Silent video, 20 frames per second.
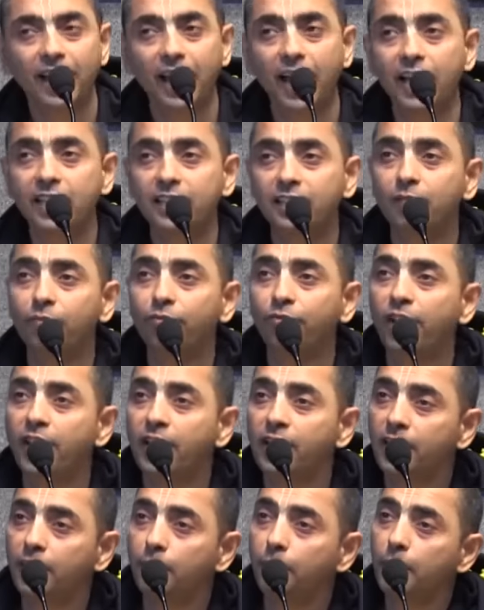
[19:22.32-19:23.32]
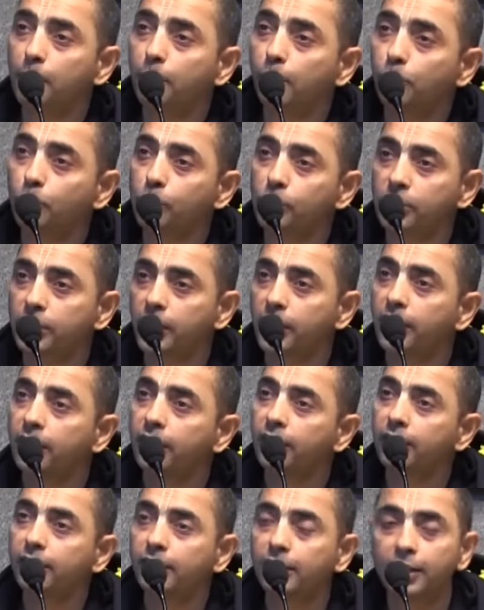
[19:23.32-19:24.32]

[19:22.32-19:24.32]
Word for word: And some fanatic people would say,